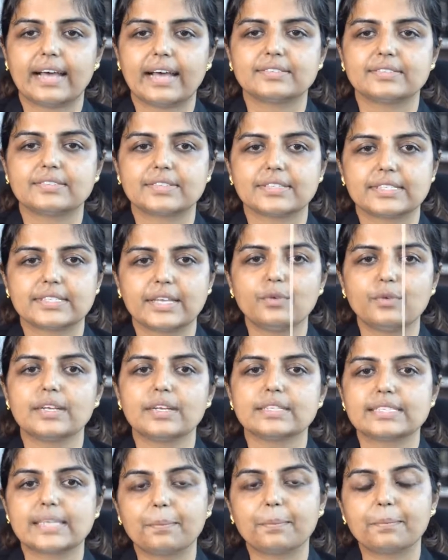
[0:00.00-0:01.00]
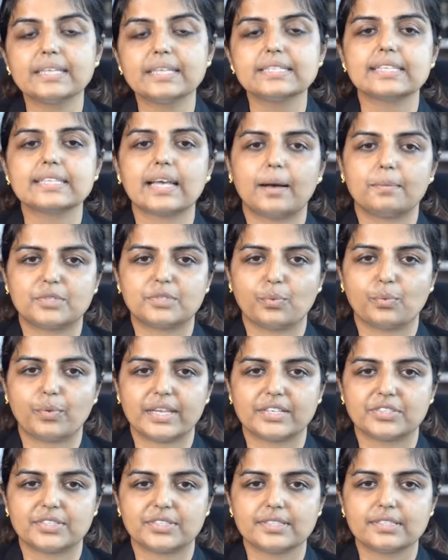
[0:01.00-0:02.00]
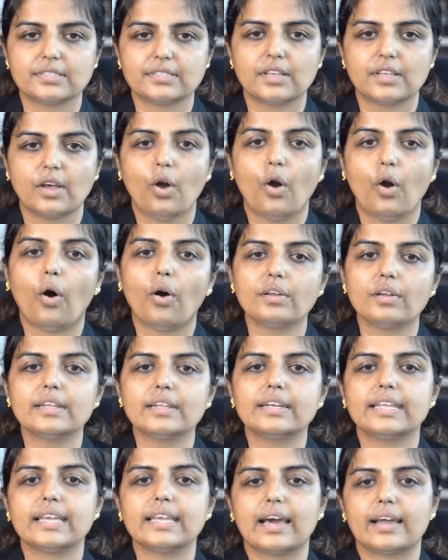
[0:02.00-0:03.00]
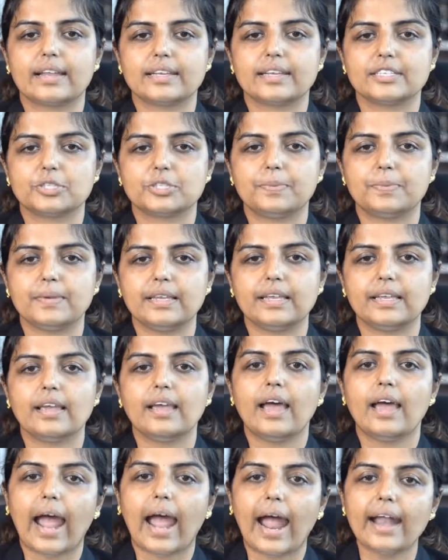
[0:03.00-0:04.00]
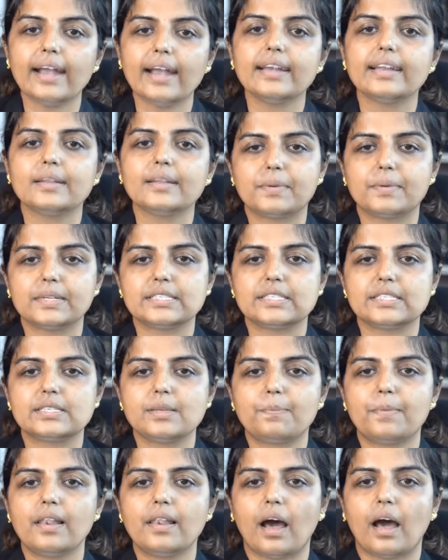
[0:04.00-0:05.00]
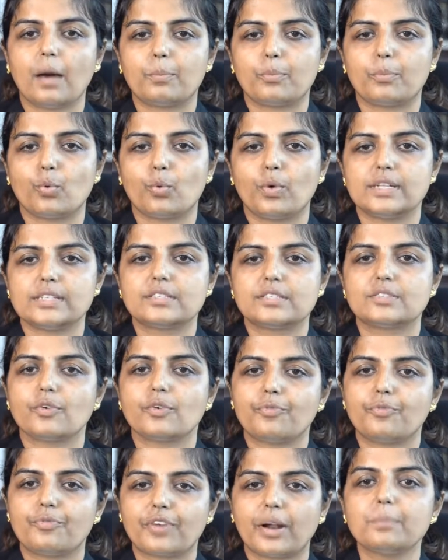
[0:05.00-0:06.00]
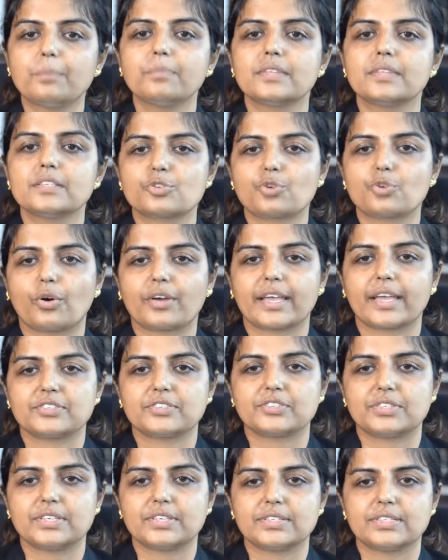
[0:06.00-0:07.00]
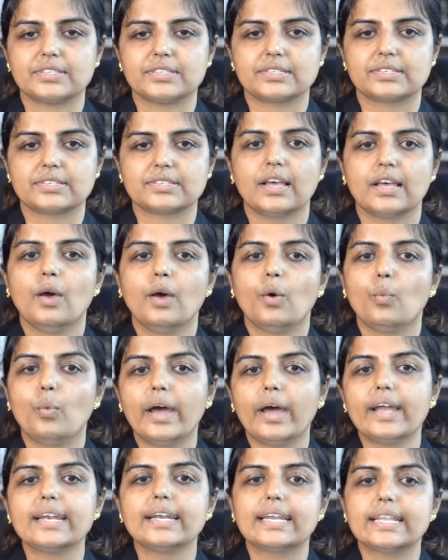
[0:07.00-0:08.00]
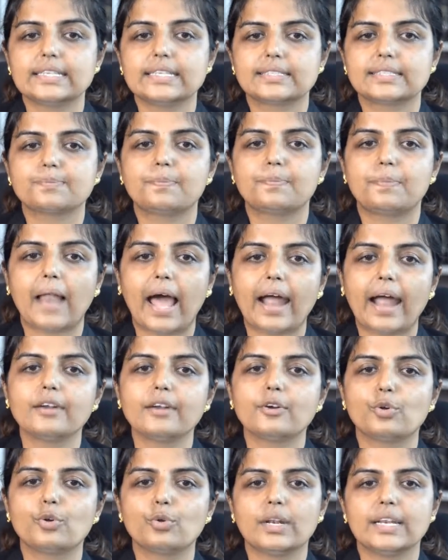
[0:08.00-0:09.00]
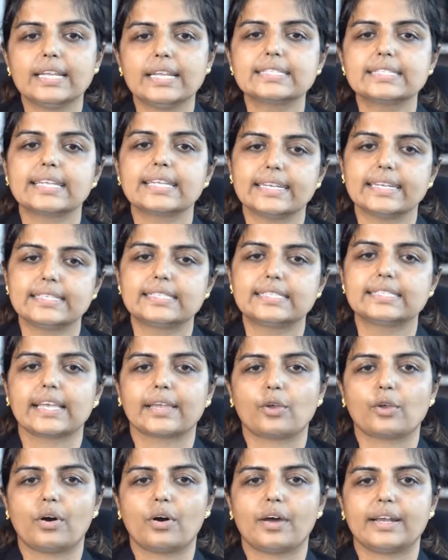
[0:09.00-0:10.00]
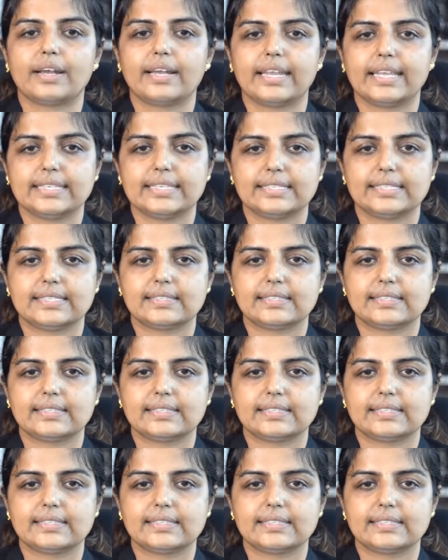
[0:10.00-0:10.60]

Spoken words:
received SEBI's observations on the DRHP and in principle approvals from the stock exchanges where it is planned to list its securities.